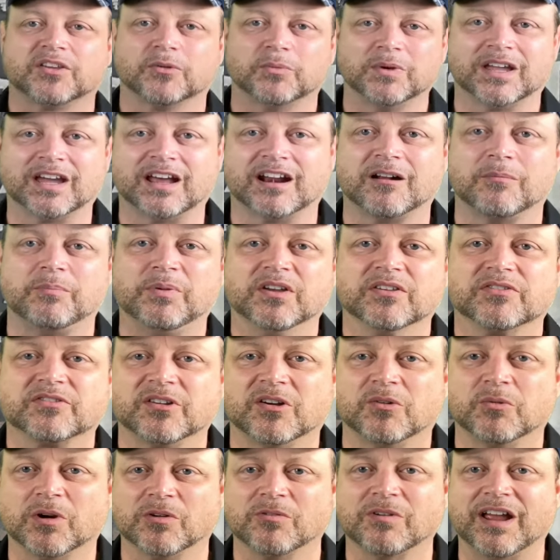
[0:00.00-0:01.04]
so we got our
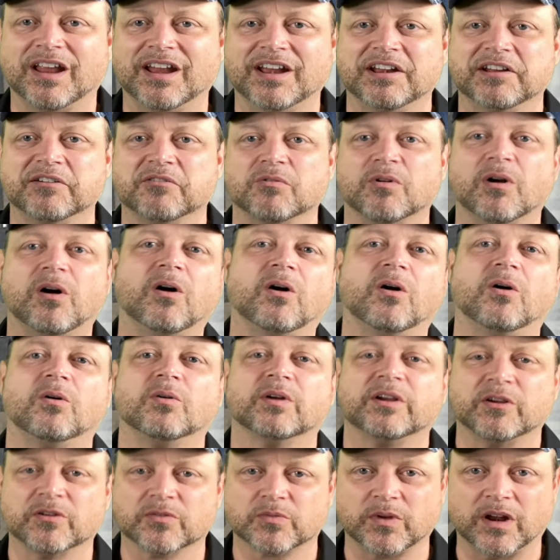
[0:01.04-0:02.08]
pistol, we're ready to roll.
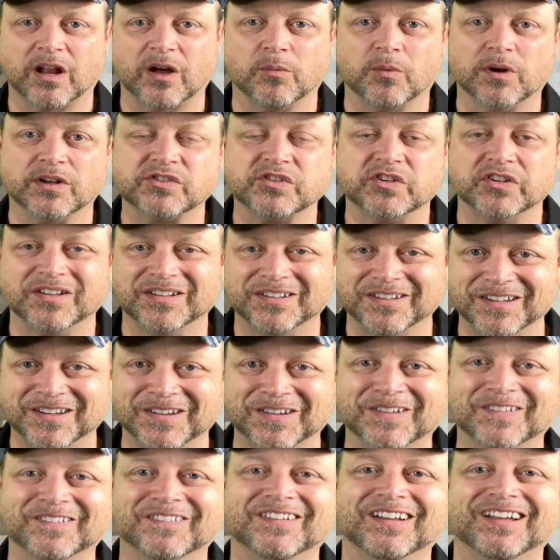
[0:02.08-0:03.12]
Here's what I want you to
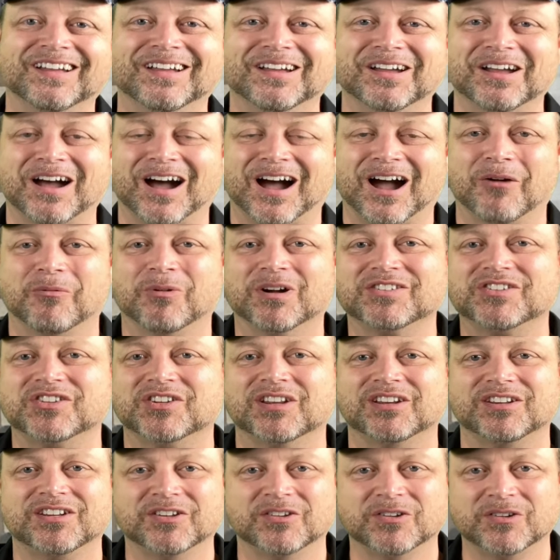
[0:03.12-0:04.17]
do. I want you
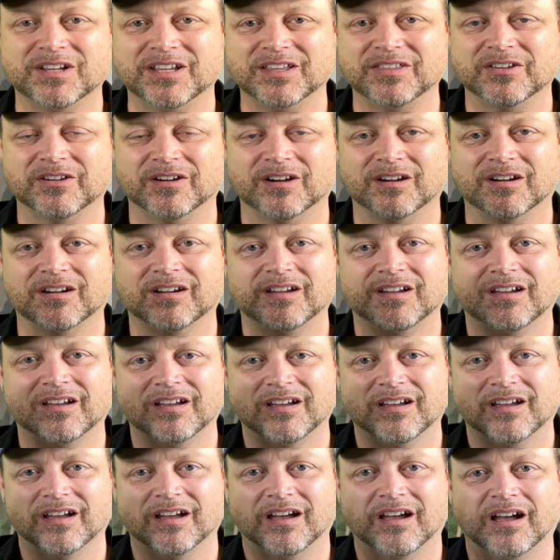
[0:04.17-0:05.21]
to do either
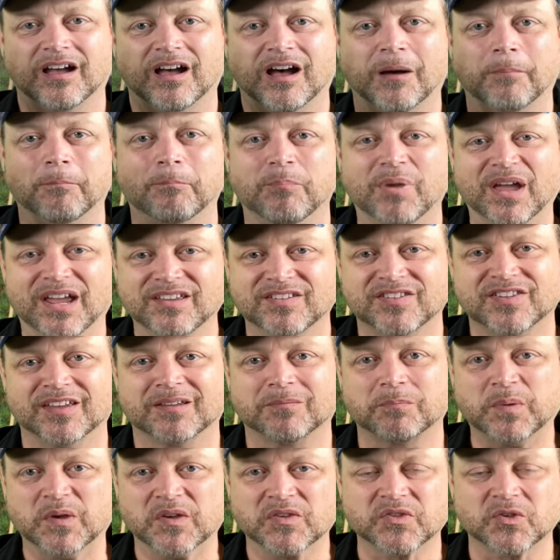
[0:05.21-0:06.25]
a
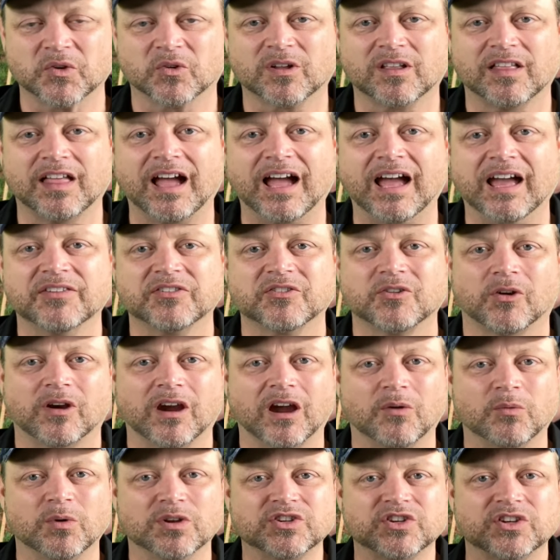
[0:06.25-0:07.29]
basic pistol class or I
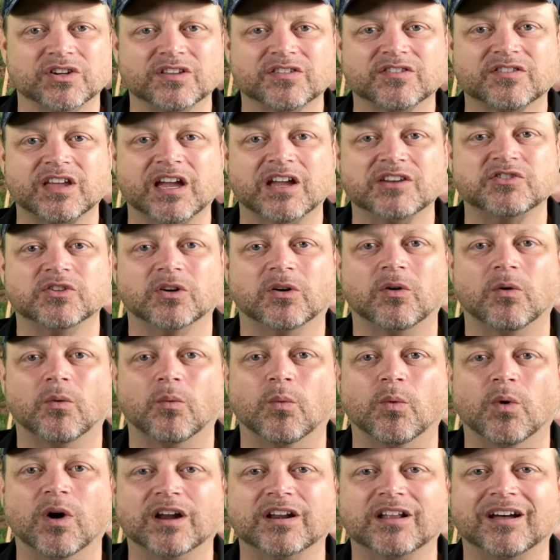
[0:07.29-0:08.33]
want you to schedule
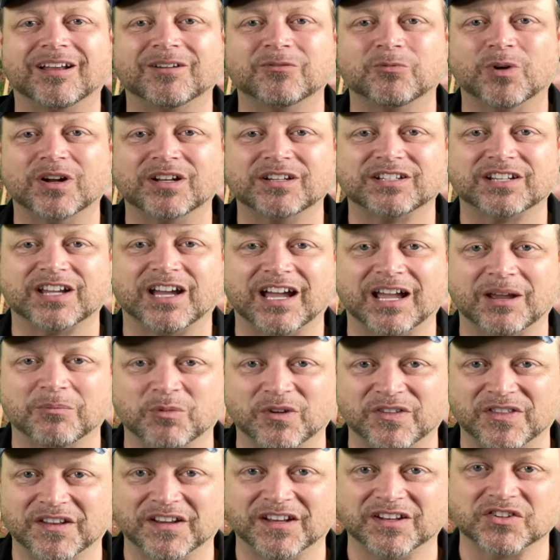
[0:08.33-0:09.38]
one-on-one time
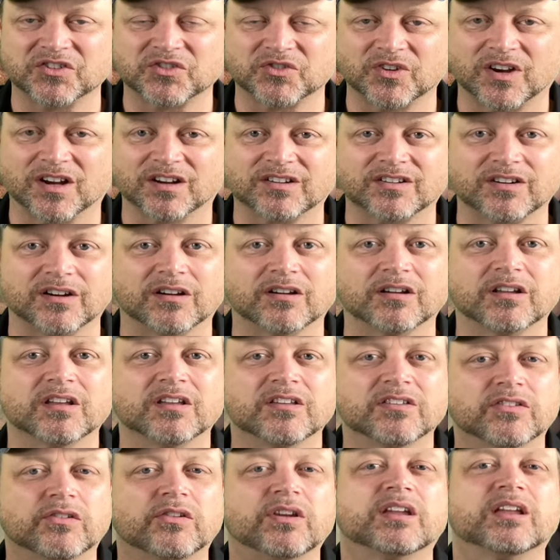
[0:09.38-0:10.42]
with an instructor
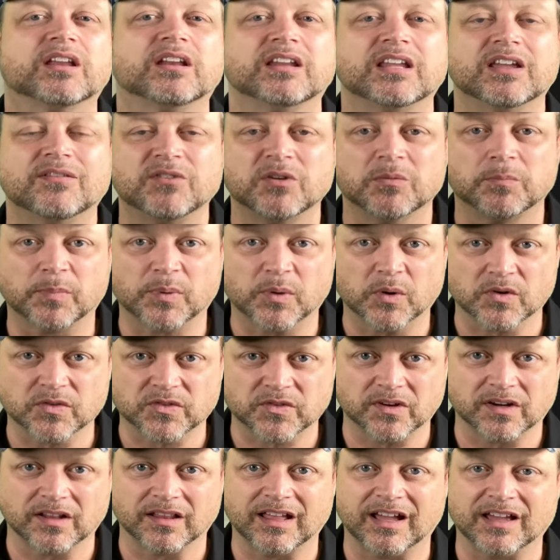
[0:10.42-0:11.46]
so he can give you
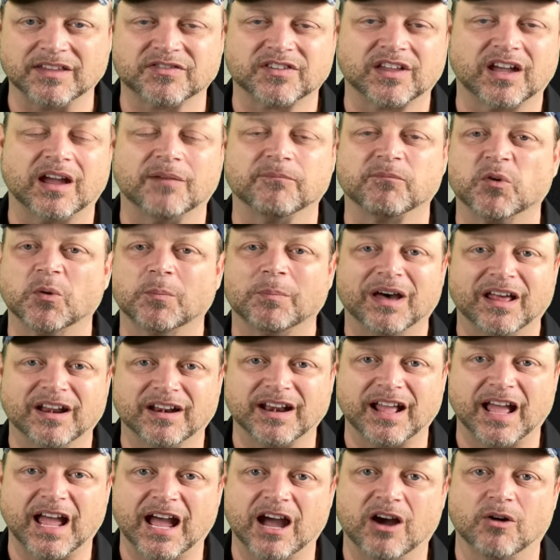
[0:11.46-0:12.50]
personalized time for about
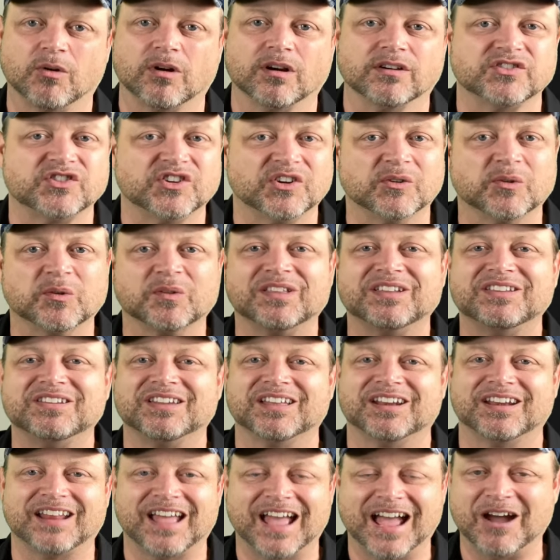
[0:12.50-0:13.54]
an hour. Generally, you
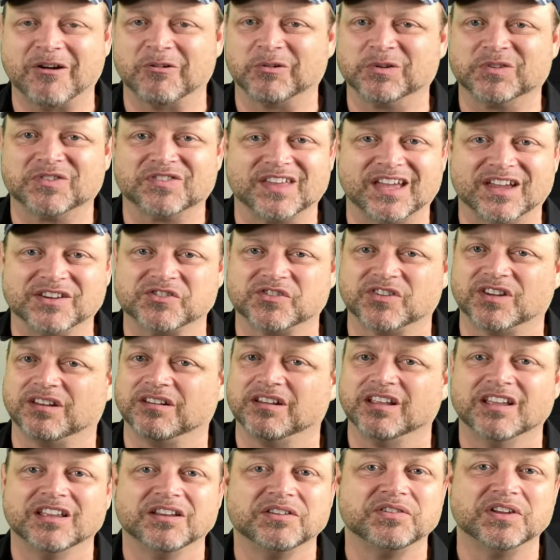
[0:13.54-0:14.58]
get an hour session,
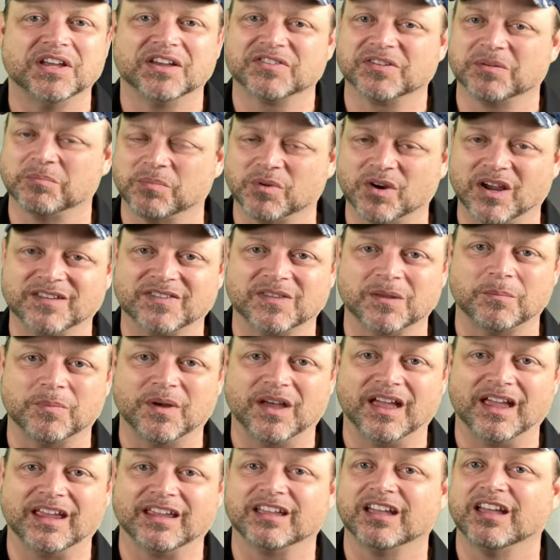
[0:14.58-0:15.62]
doesn't break the
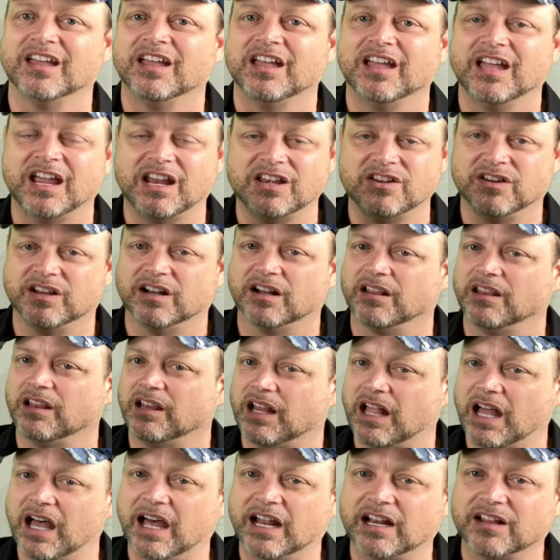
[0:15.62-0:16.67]
bank, and you get a
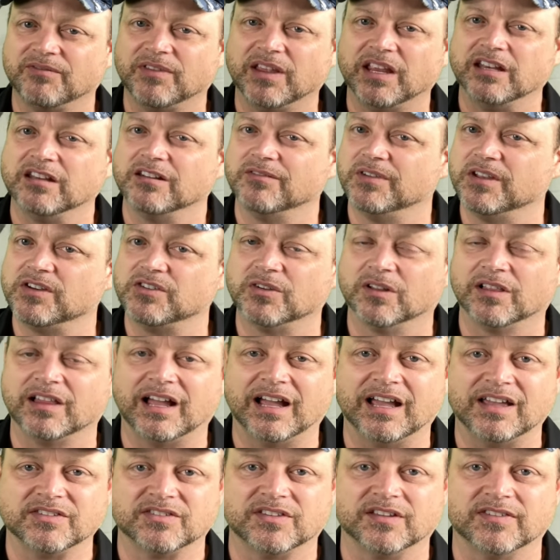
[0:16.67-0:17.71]
lot of
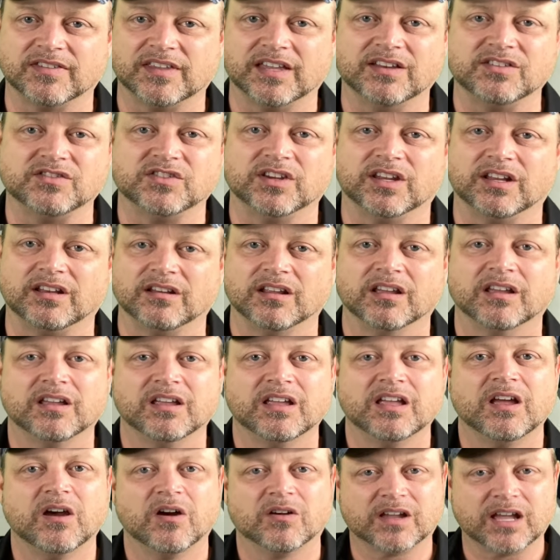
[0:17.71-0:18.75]
individualized attention,
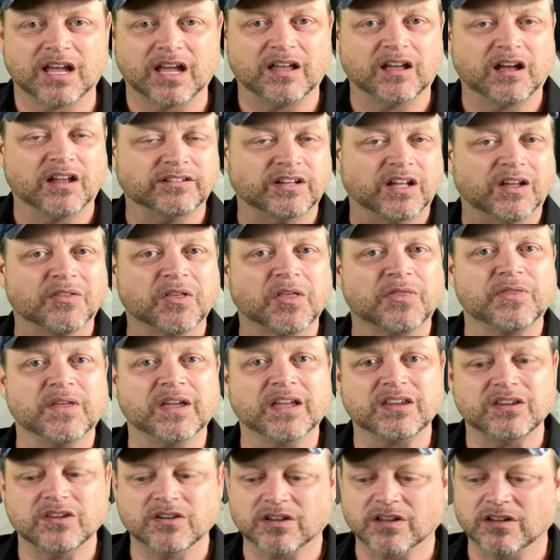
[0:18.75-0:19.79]
okay? Another
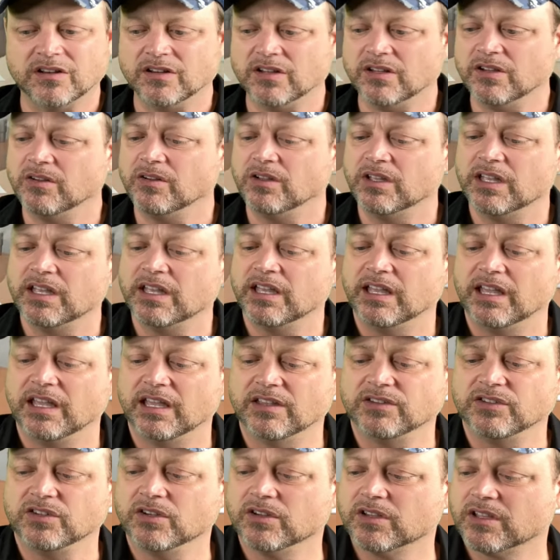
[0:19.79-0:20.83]
thing you can do
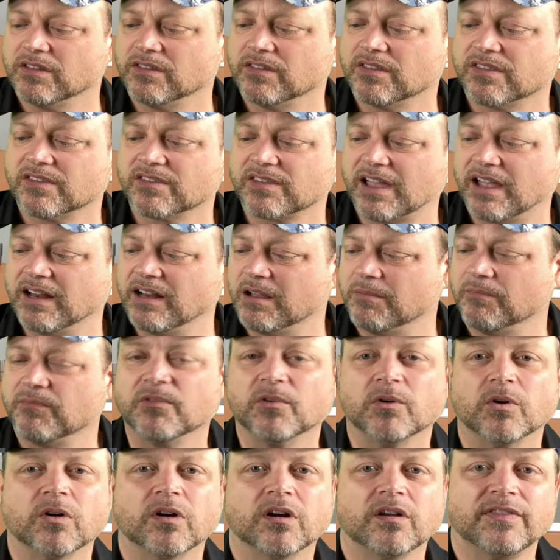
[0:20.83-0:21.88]
is you can sign up
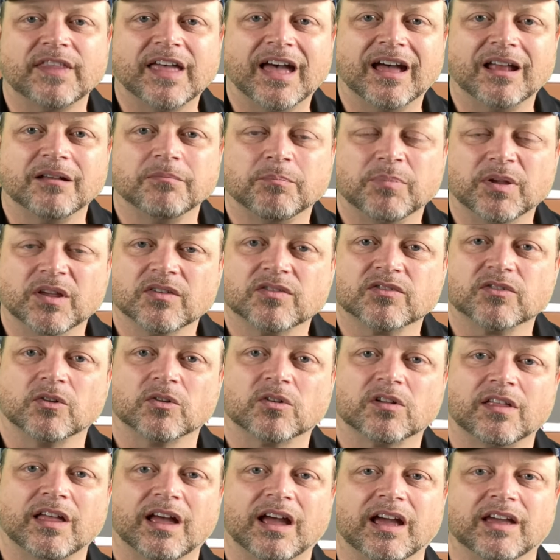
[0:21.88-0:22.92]
for that pistol
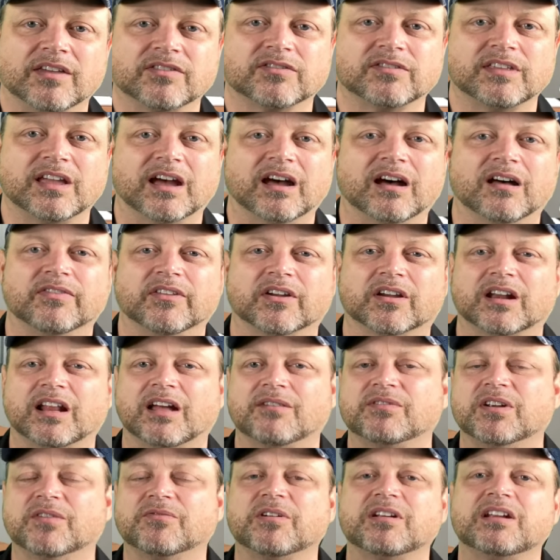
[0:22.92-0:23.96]
class. Now, they're gonna have
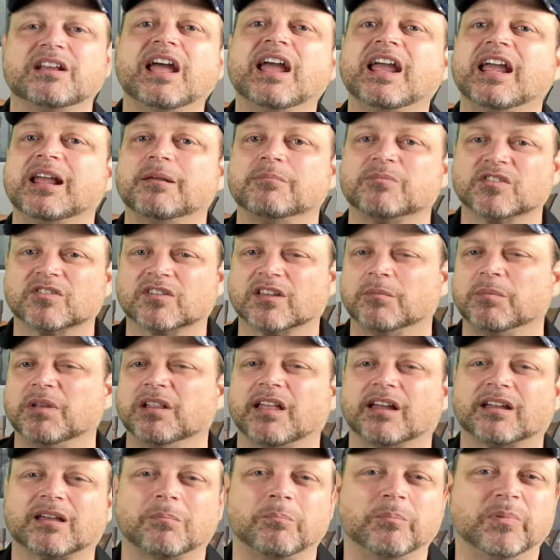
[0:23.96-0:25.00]
different names. It's gonna be
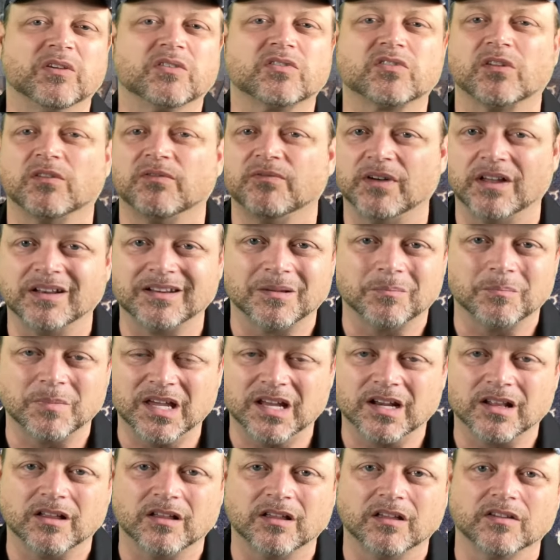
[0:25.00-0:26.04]
like a pistol
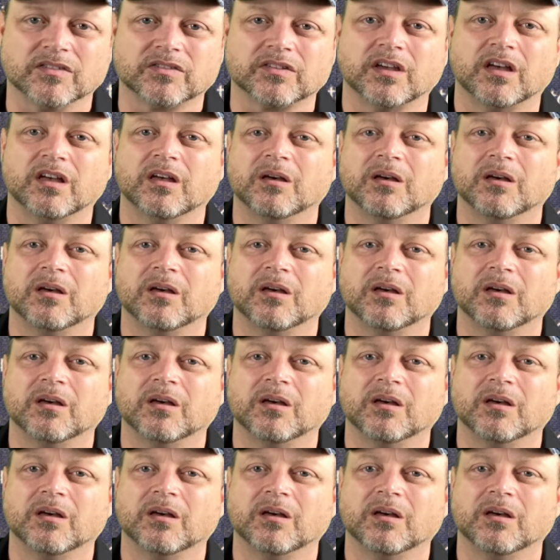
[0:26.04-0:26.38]
fundamentals,